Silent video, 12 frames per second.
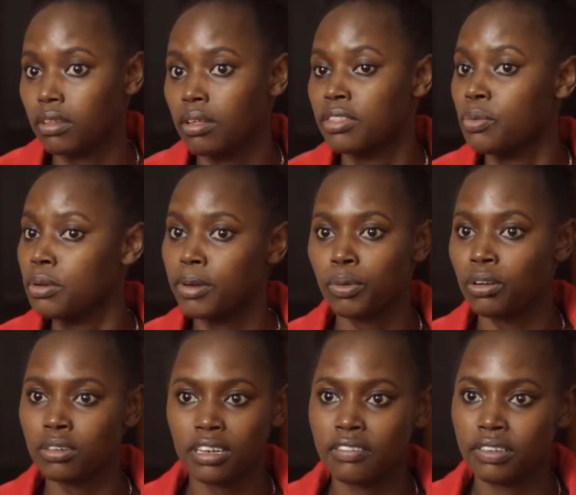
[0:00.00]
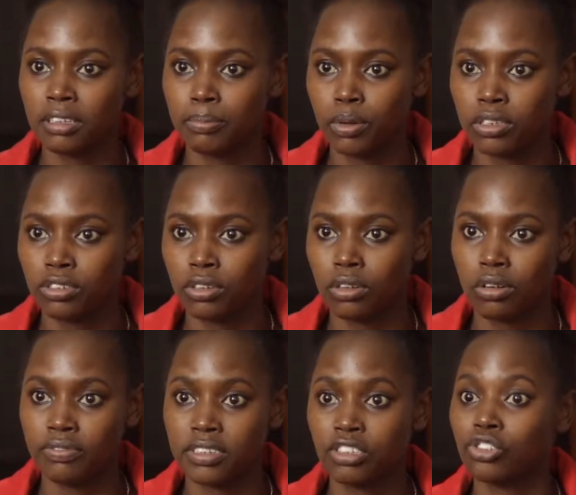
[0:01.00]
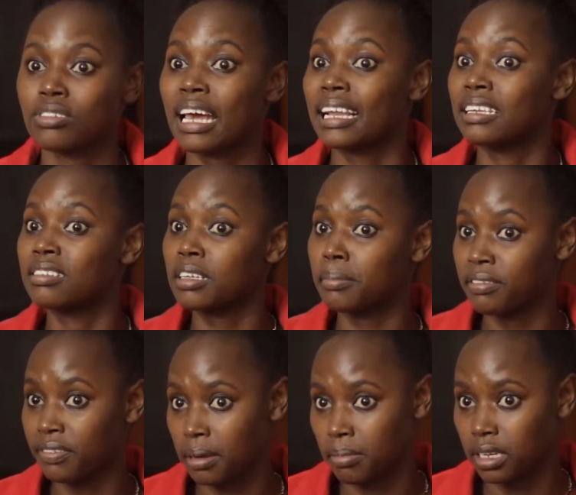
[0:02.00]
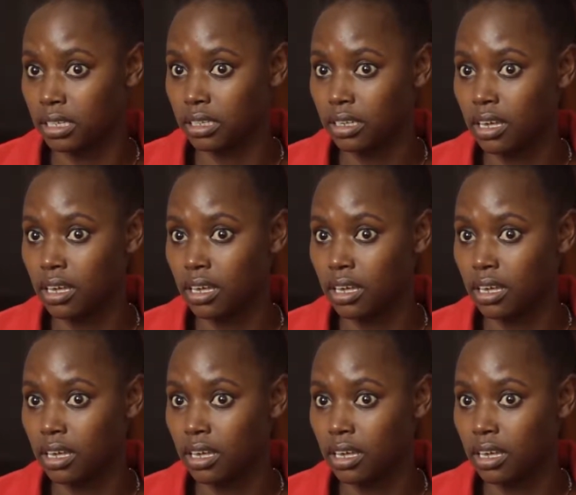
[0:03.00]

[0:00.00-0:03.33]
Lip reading: The women were not having the political conversations, at least in my family.